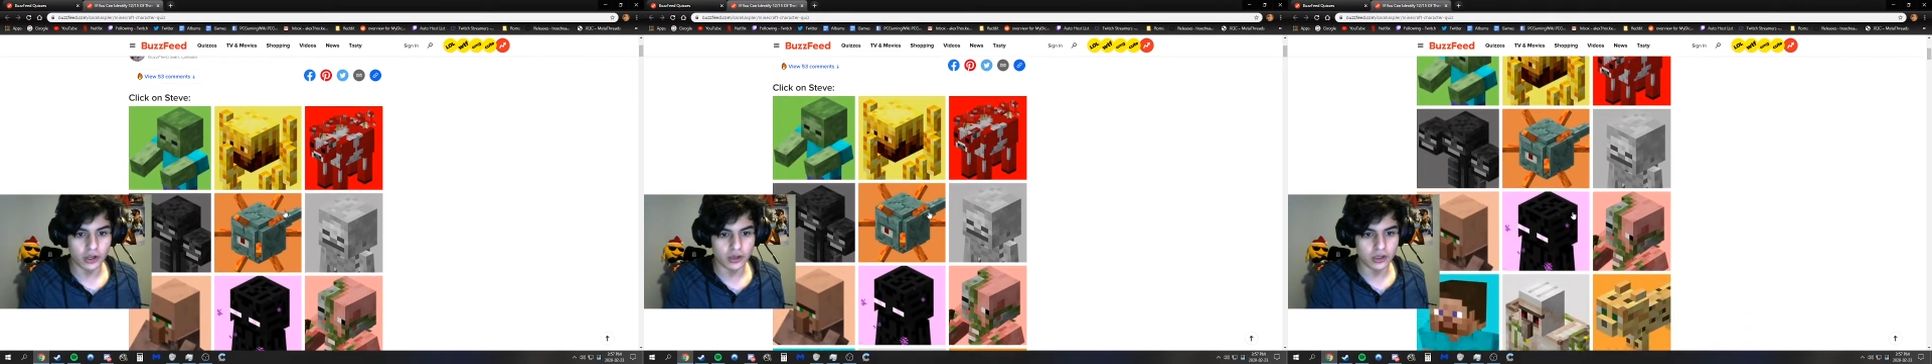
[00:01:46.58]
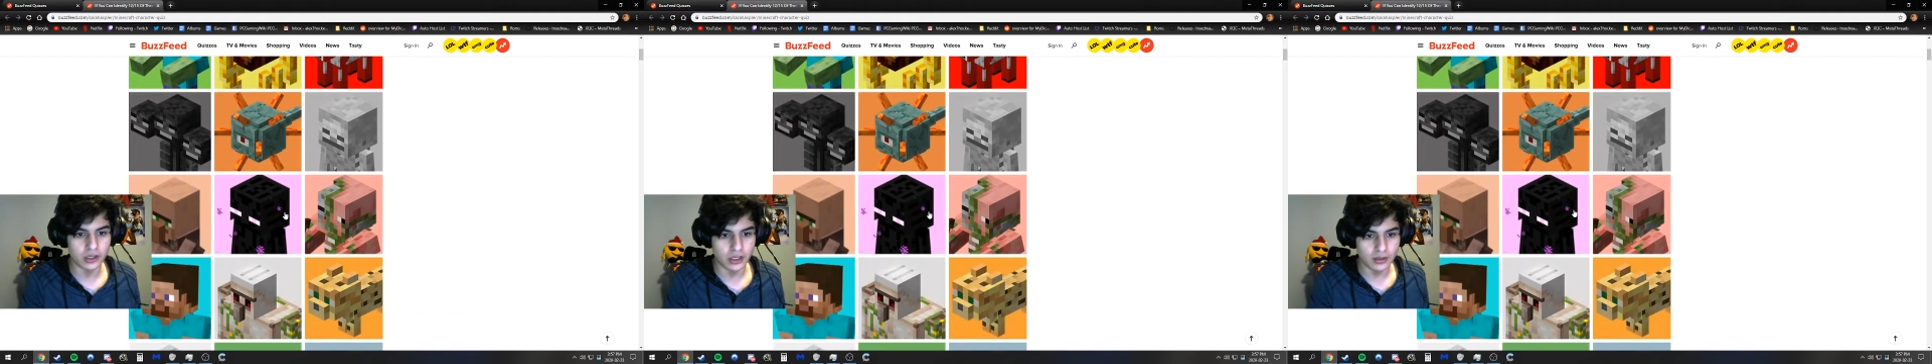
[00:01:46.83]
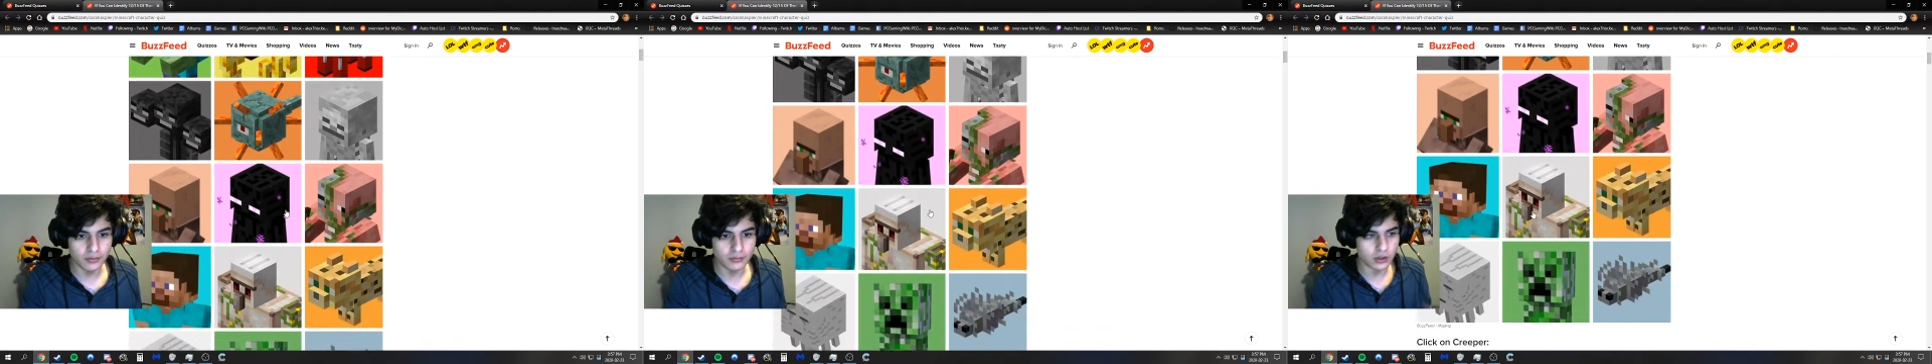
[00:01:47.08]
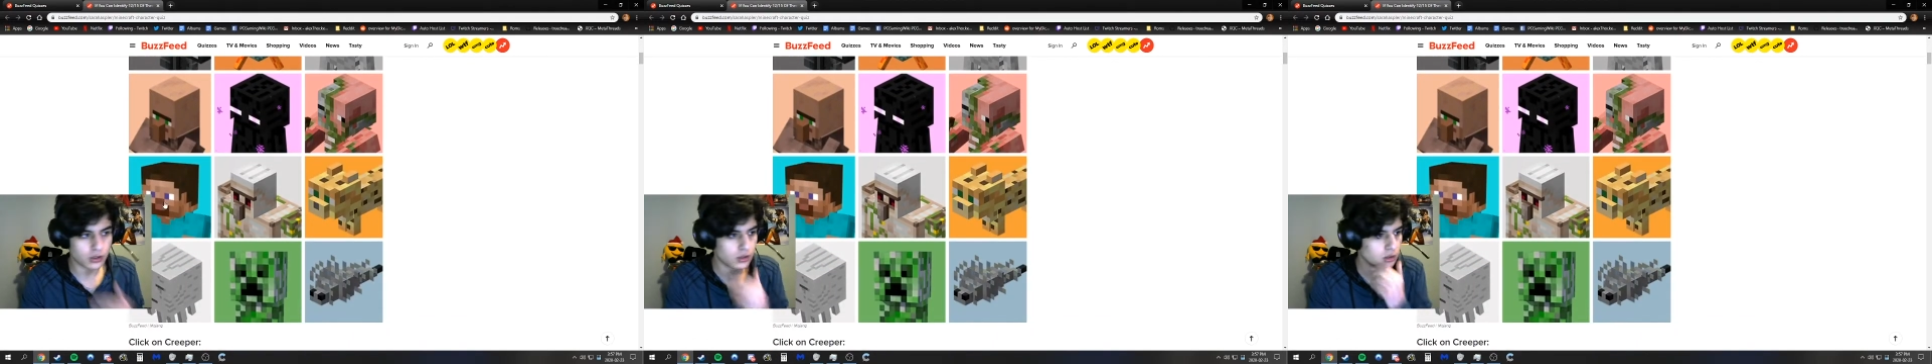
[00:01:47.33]
on Steve.
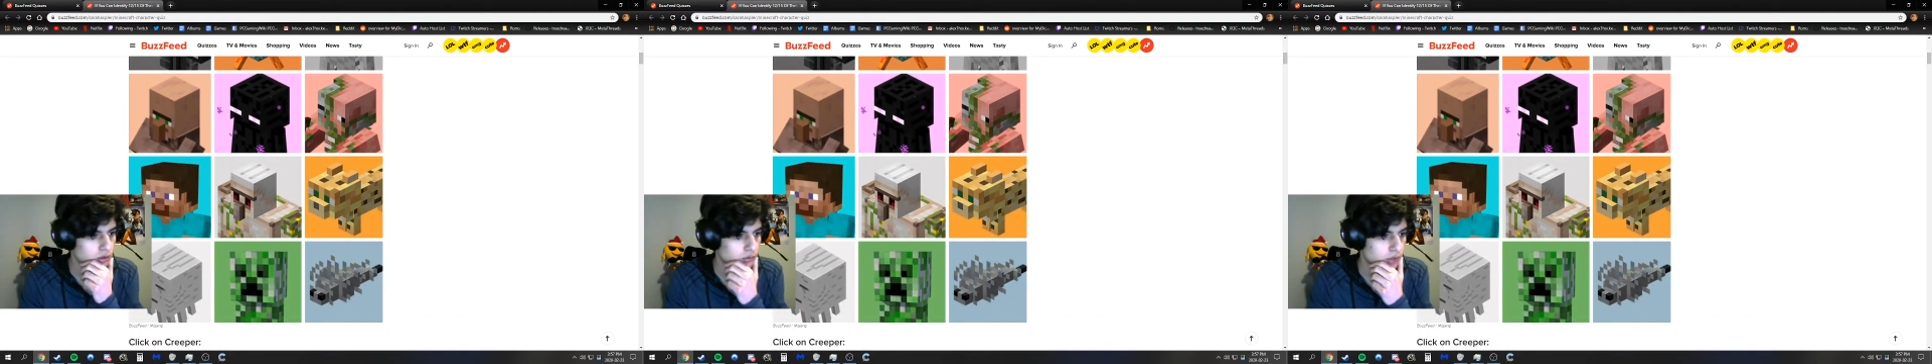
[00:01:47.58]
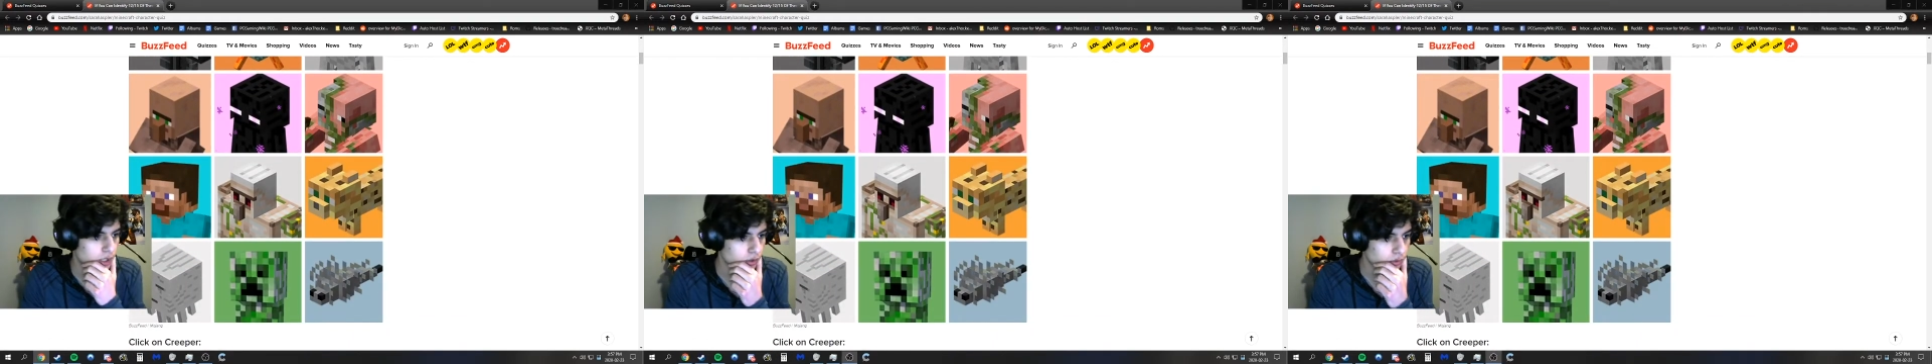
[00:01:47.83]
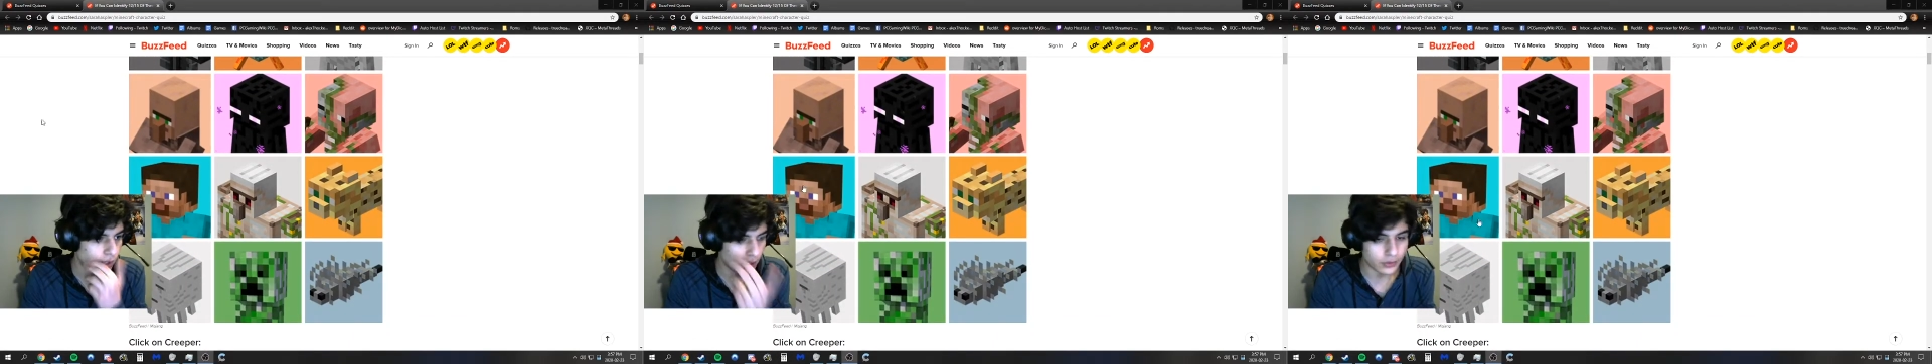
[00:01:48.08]
Okay, okay,